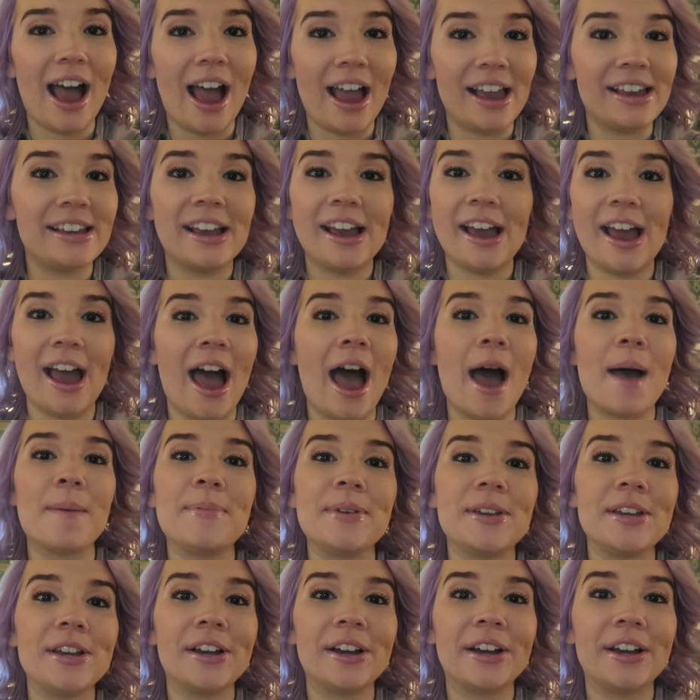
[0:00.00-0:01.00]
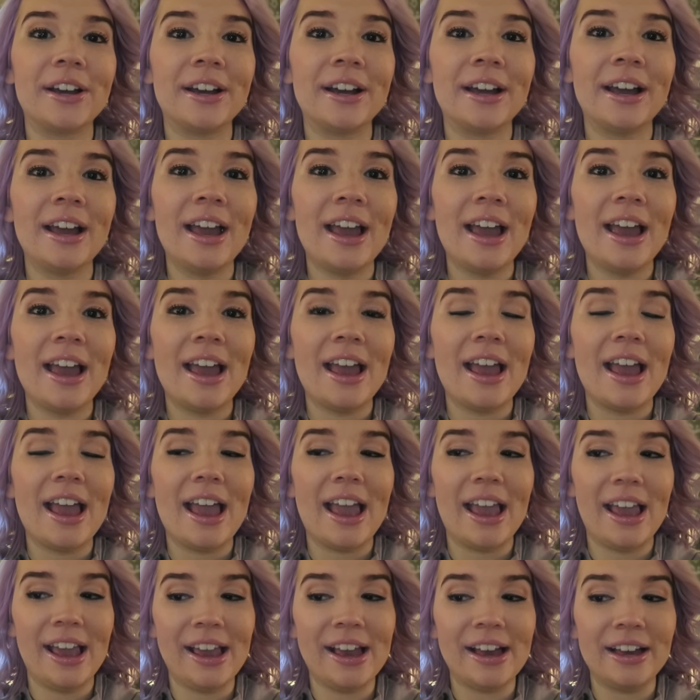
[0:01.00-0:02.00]
I get happier
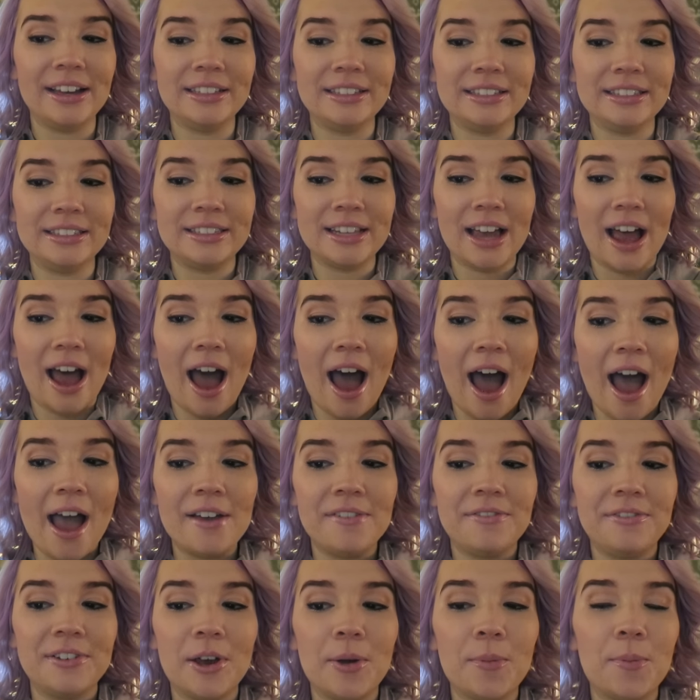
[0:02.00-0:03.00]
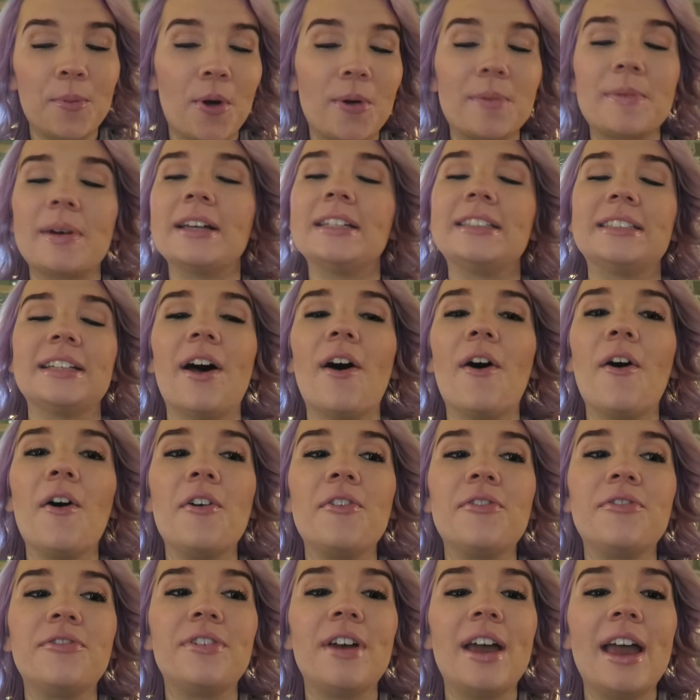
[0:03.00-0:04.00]
and I feel more
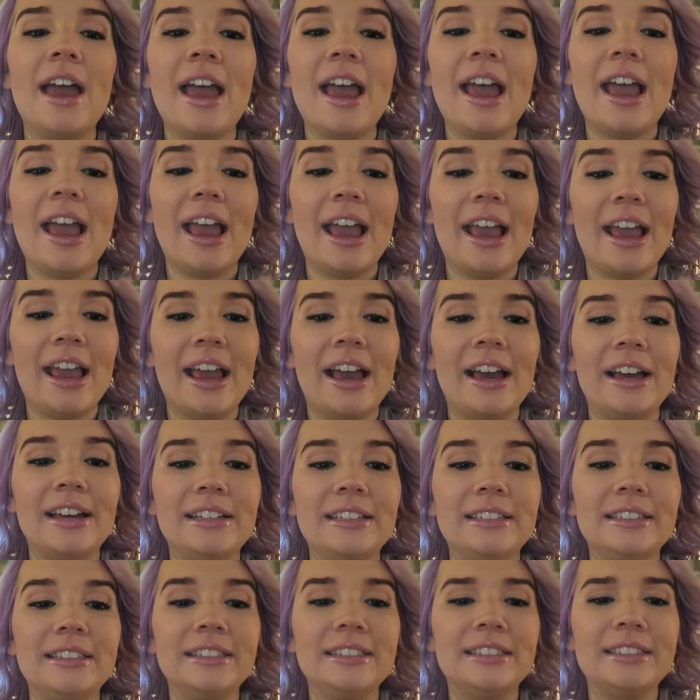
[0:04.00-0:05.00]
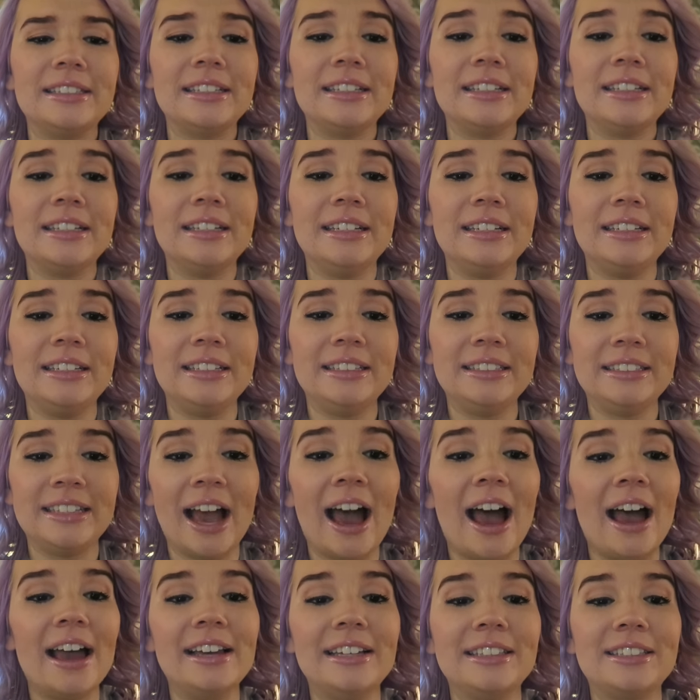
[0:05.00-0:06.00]
myself and
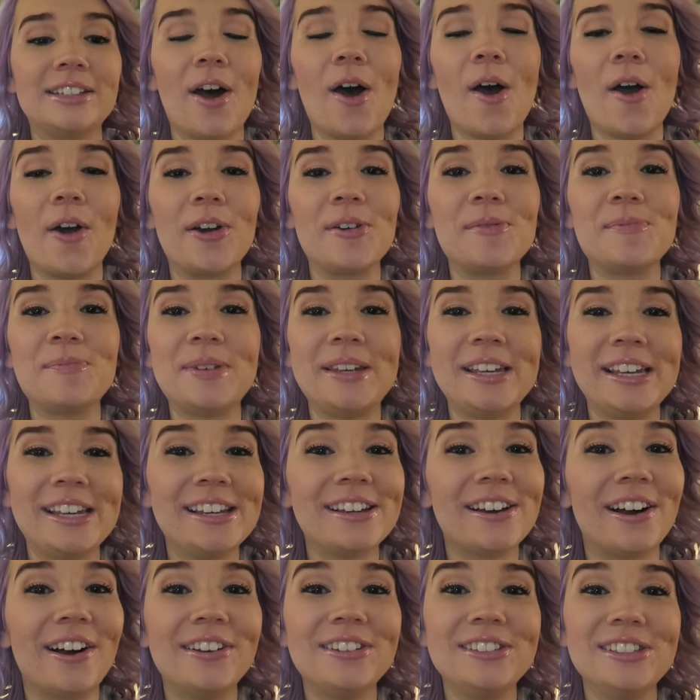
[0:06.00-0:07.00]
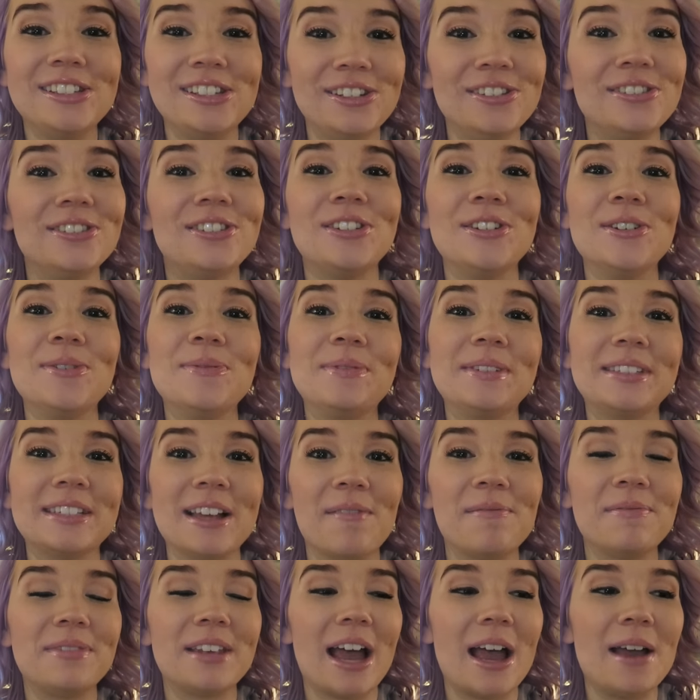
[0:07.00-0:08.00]
yeah, it's hard being on YouTube
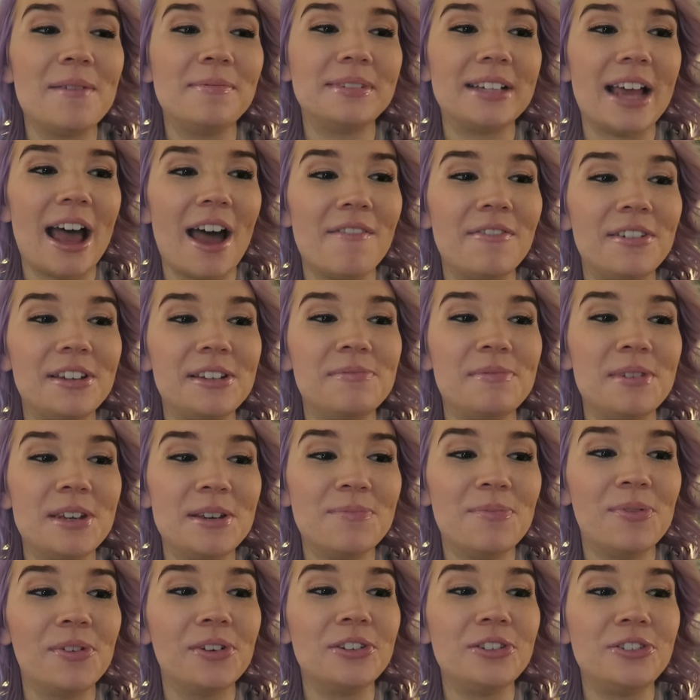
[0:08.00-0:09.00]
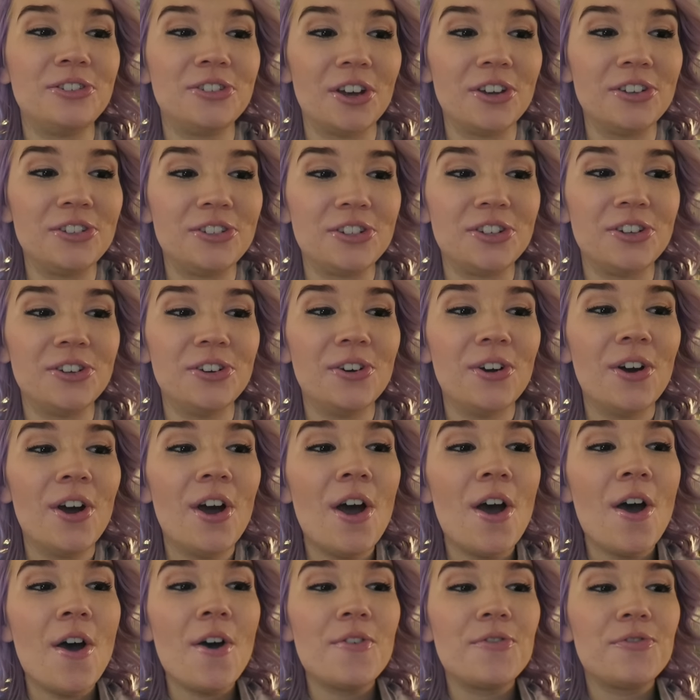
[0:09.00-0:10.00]
sometimes having people judge you
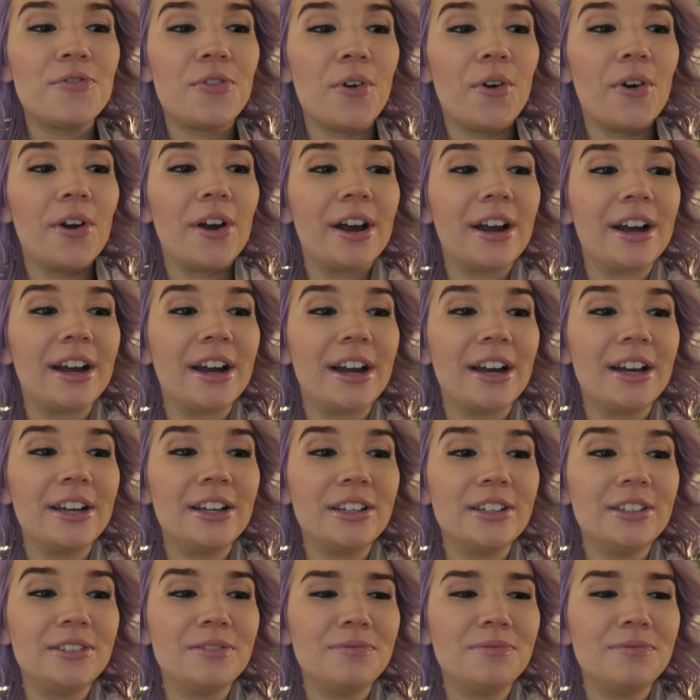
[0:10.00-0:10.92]
for